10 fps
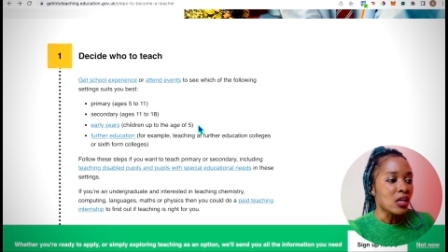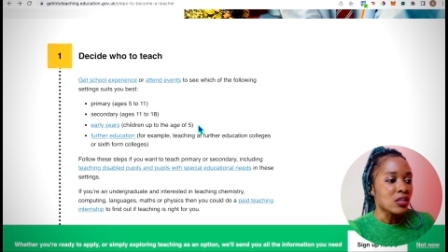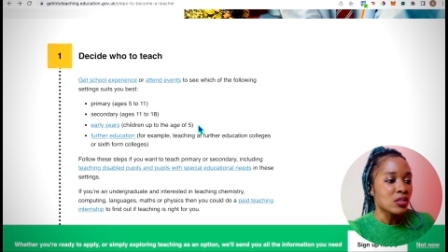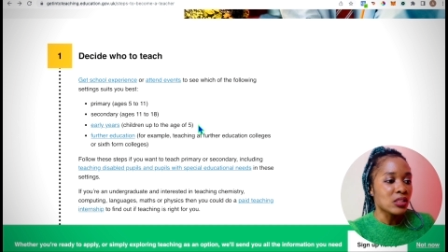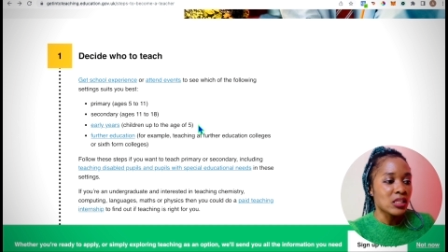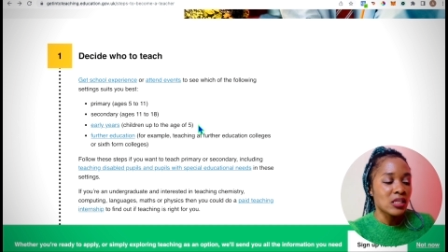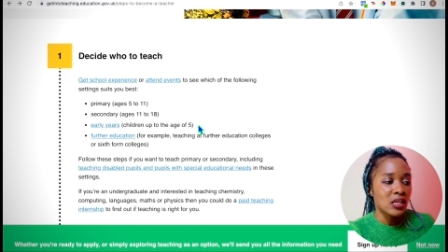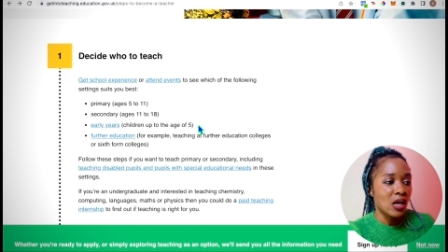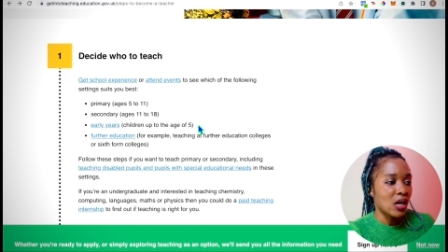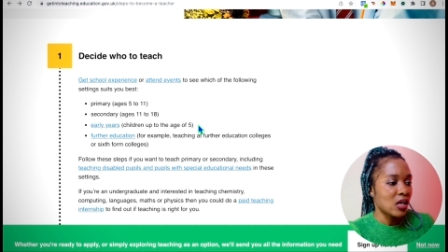So
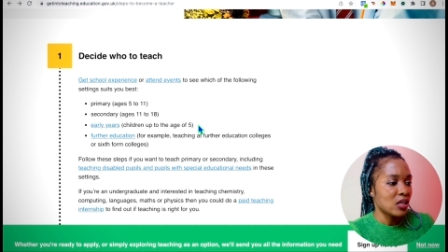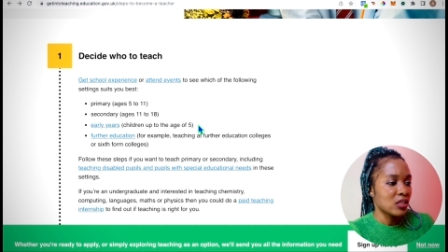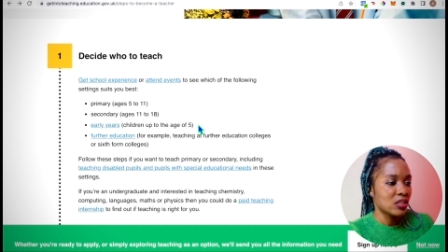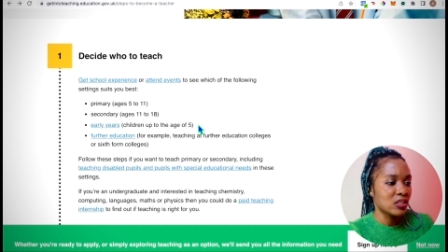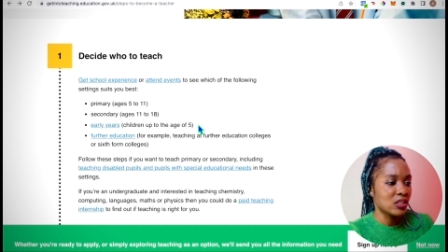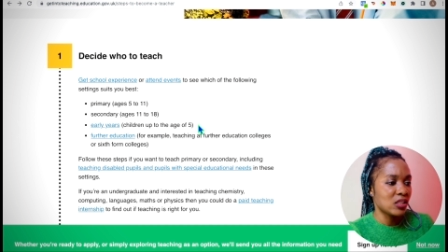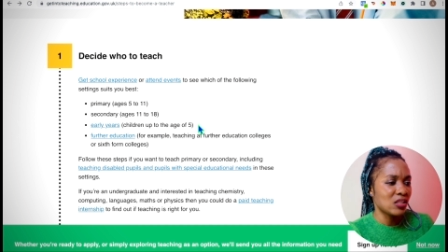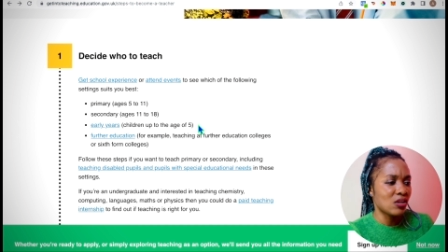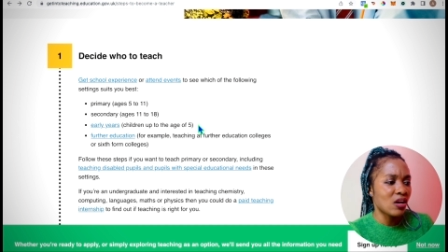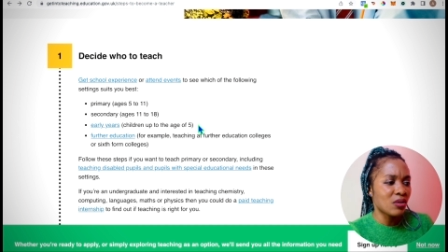the
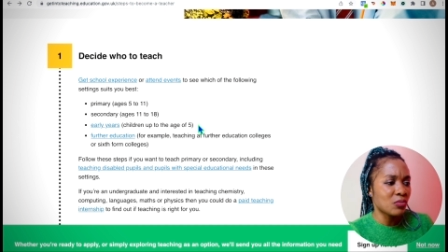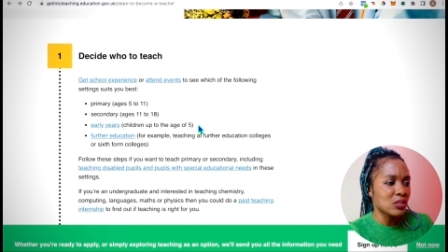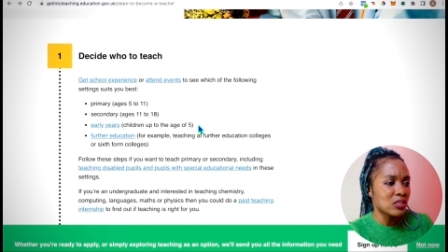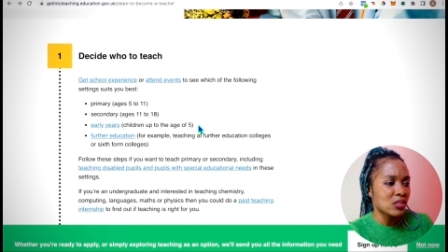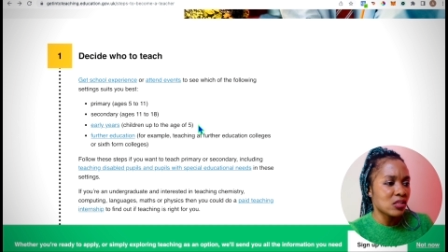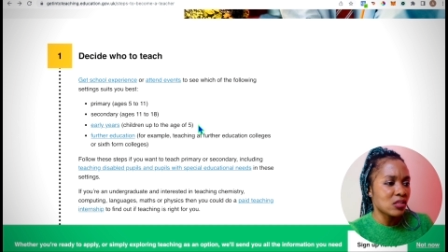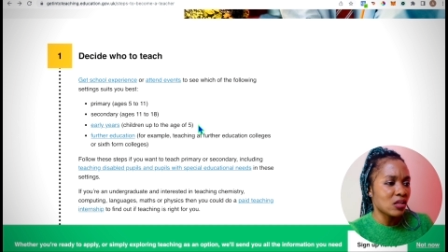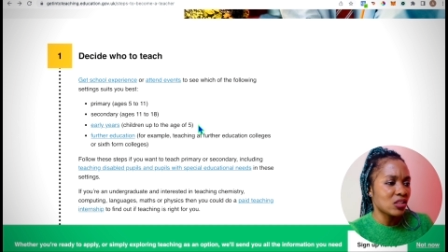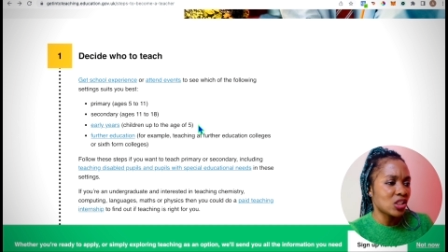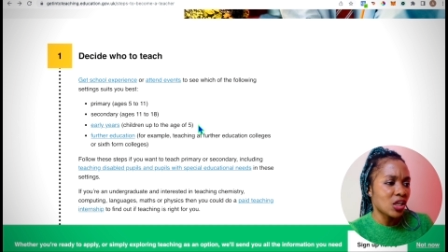other one is
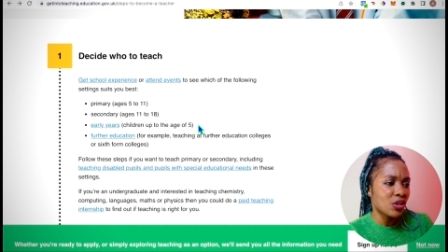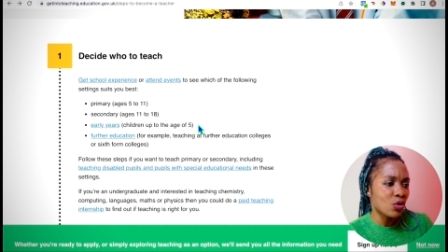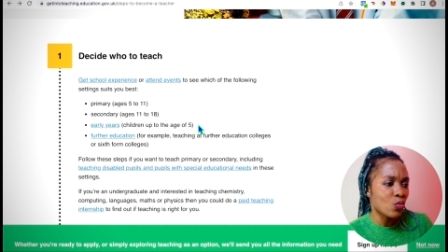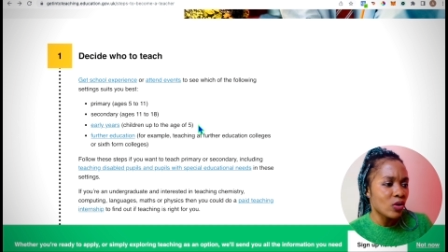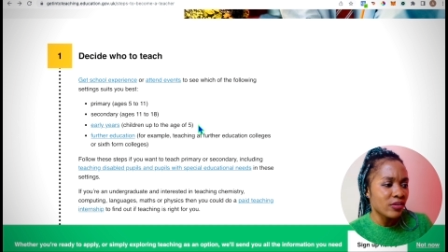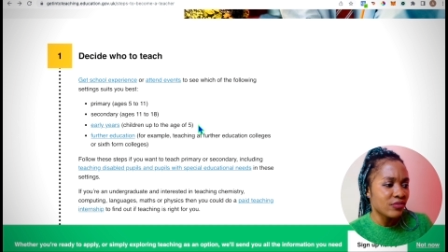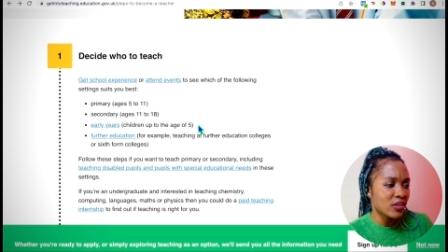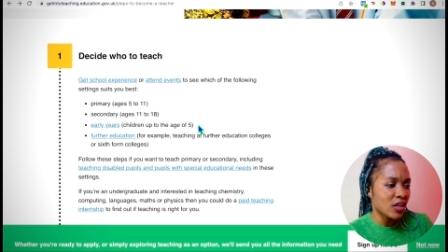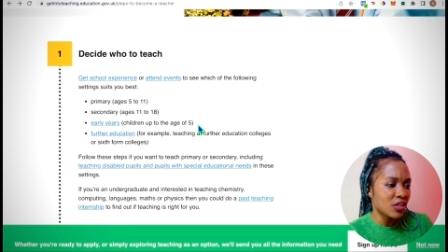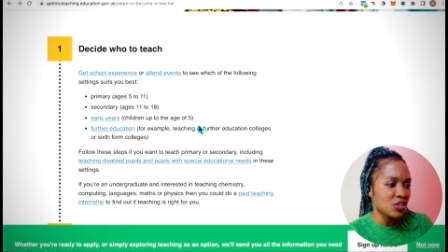check your
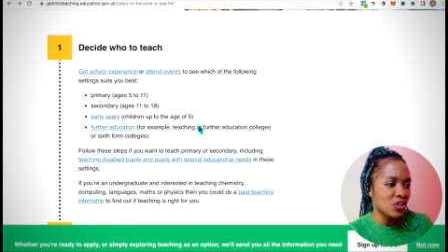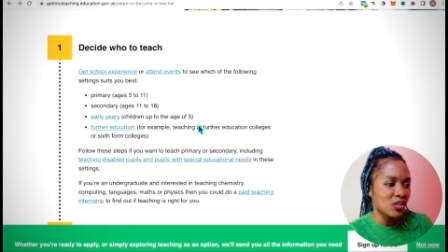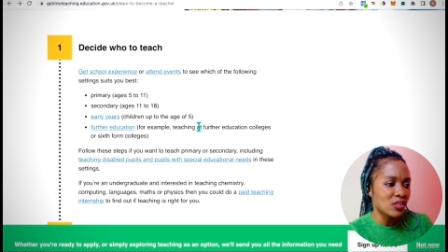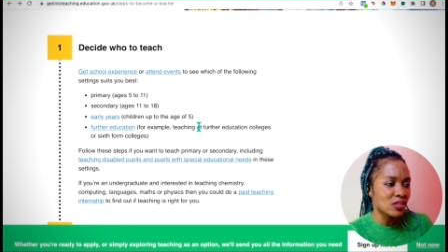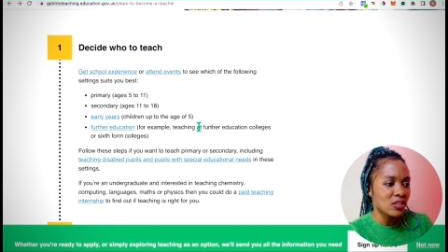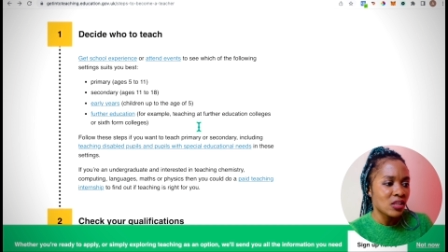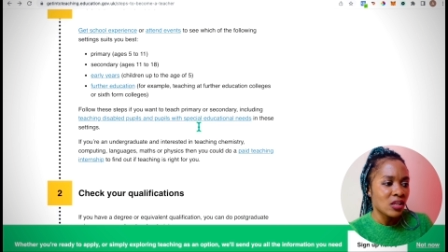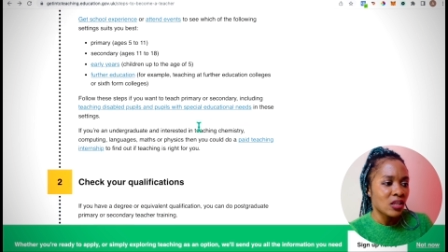qualifications,